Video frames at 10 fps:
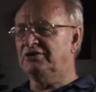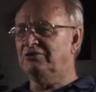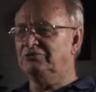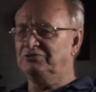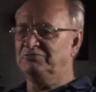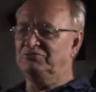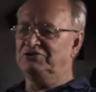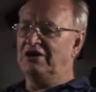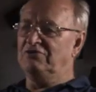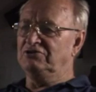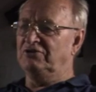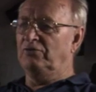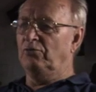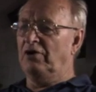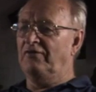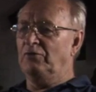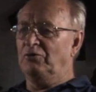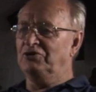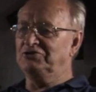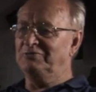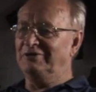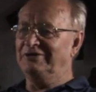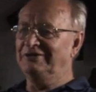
hold of some stones off a water mill